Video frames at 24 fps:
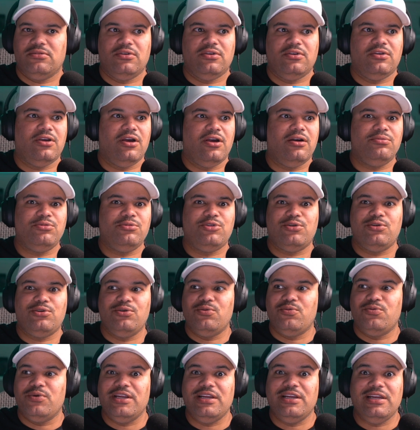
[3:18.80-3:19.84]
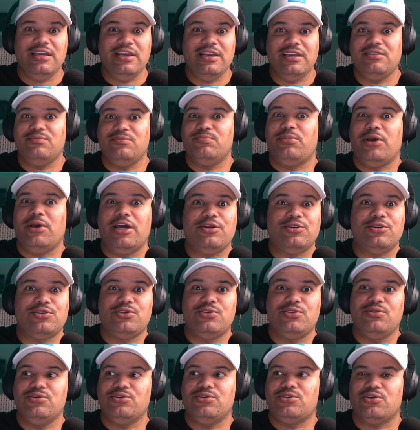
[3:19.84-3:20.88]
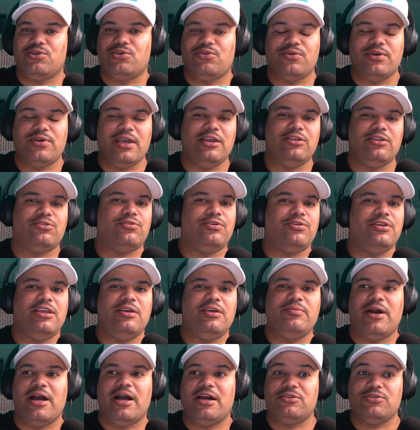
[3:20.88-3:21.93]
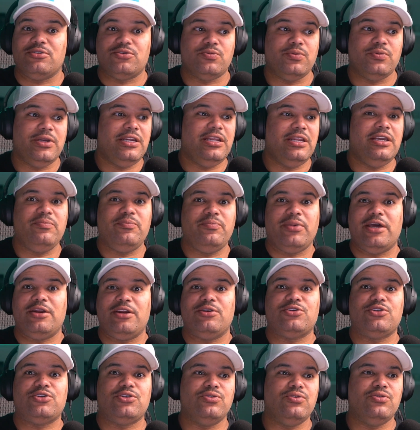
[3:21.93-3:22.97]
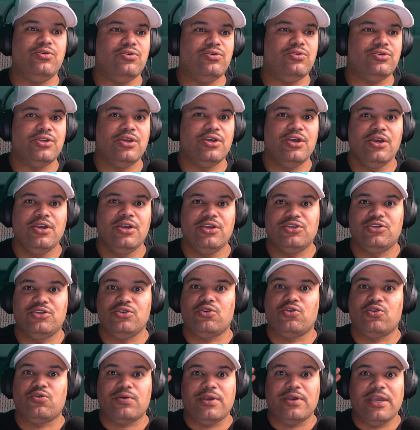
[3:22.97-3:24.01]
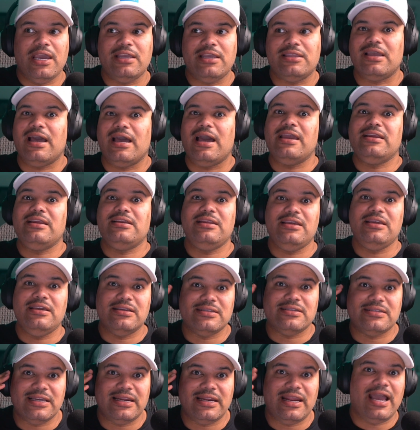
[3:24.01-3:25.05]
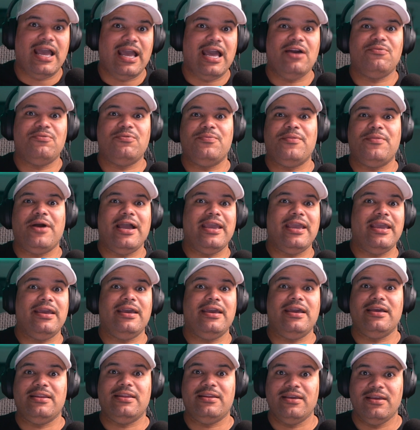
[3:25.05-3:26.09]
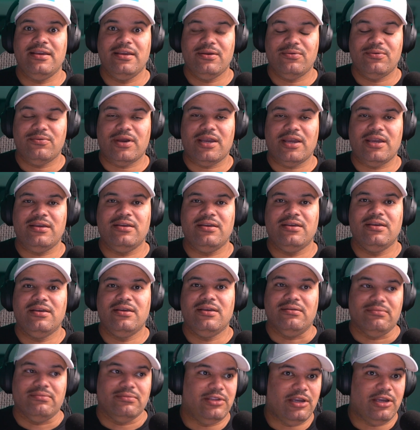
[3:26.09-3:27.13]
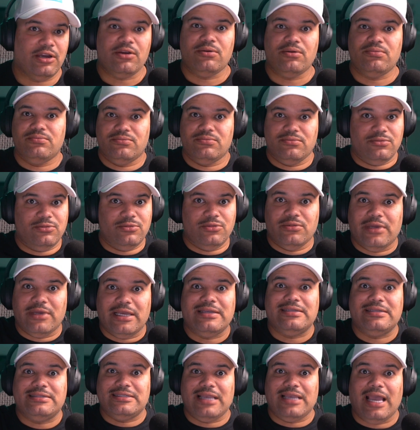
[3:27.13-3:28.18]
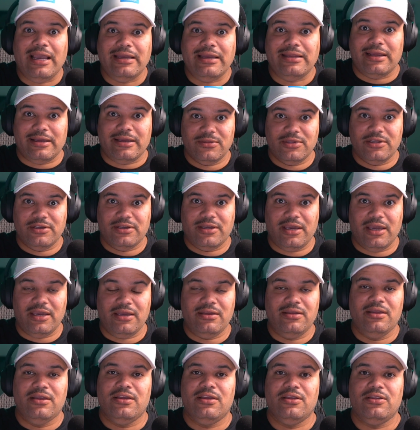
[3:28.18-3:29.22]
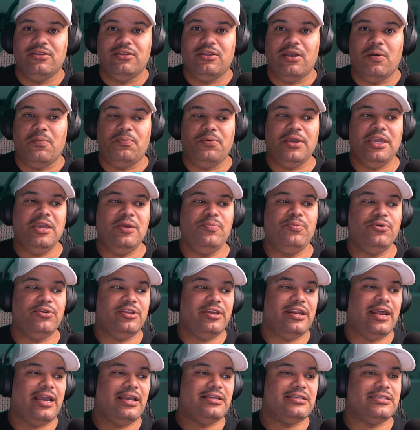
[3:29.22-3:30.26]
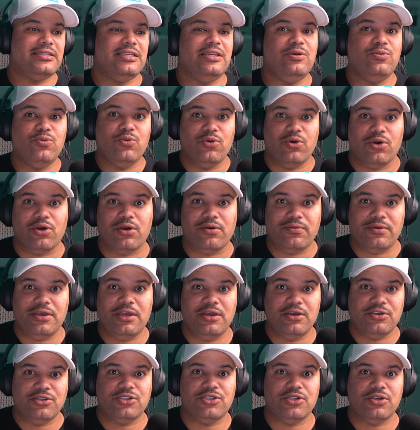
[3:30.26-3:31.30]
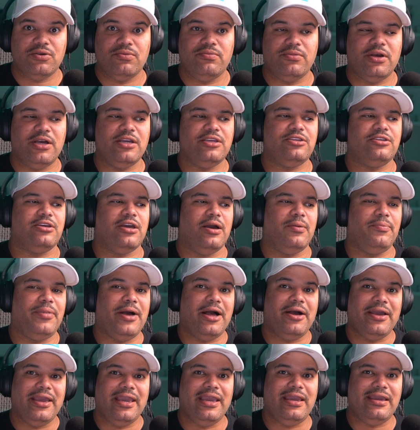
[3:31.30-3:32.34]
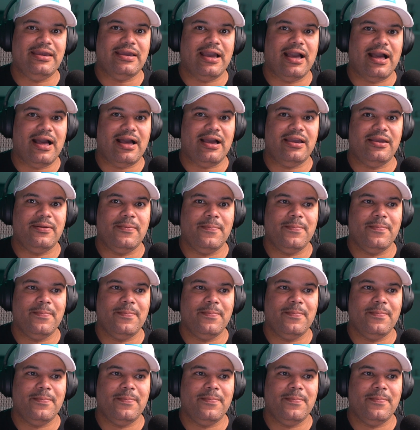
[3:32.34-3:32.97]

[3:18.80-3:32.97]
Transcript: come through. We need better tools to create 3D models. We need better tools to create the ideas that I have in my head, right? They're excited, okay? The people that I see worrying so much about AI